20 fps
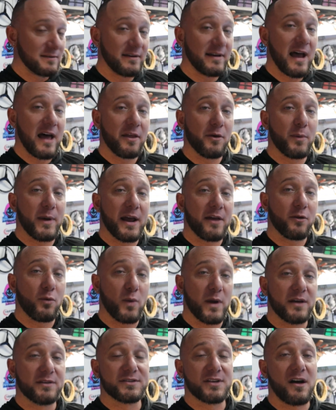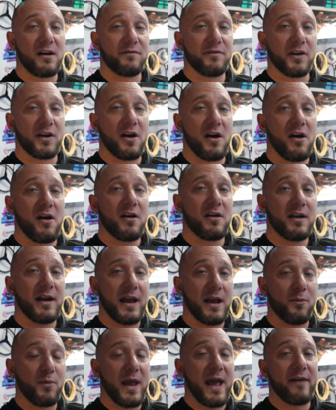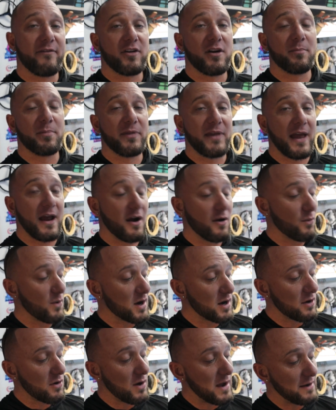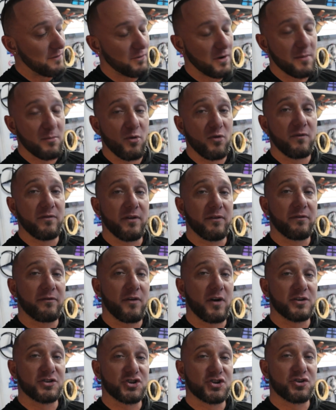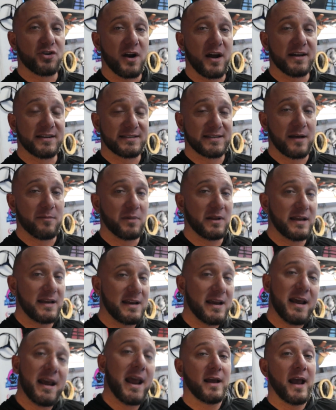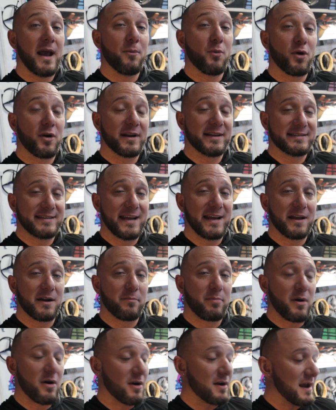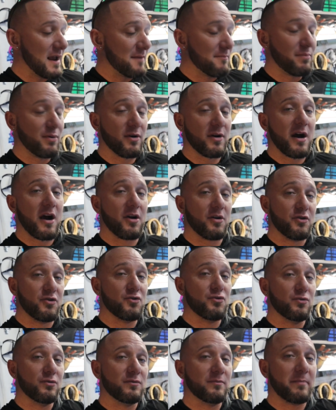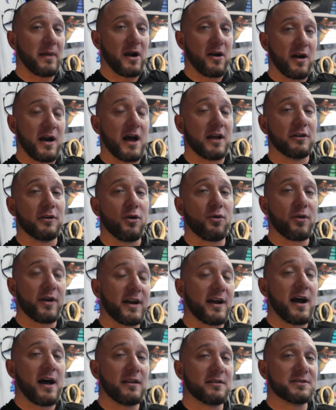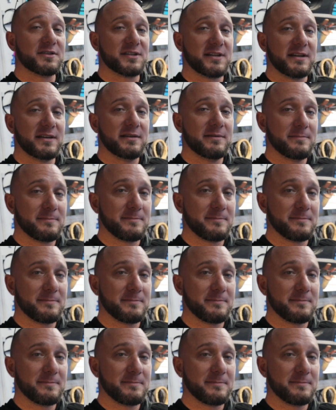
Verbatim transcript: Now that we got the wheels off the car and we have it up in the air, we're gonna go ahead and remove the front strut assembly, and we're gonna take it apart and put our new Paragon lowering collars in.